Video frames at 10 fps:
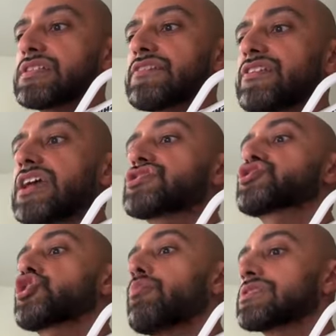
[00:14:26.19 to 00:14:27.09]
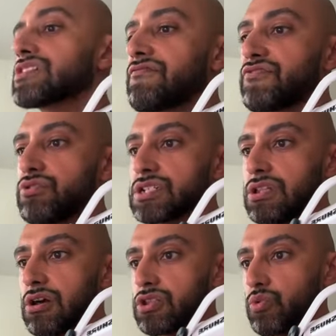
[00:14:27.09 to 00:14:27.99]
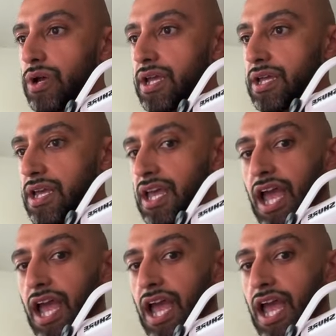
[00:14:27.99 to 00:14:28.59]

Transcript: alleviate so much confusion along the way,